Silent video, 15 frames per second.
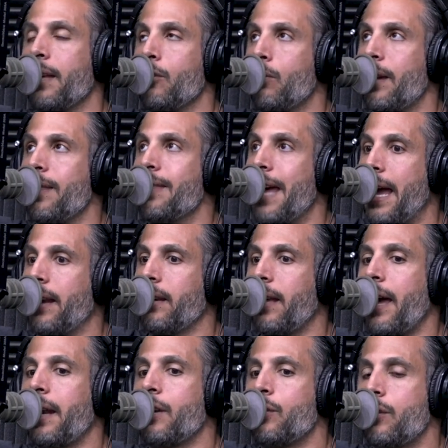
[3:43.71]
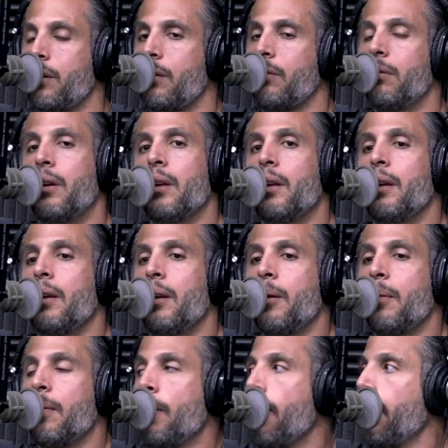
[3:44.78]
you can then get into yeah,
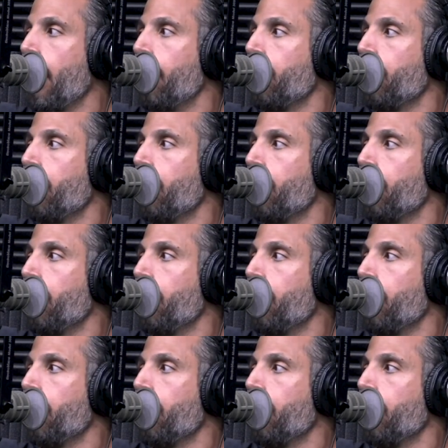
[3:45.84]
unlock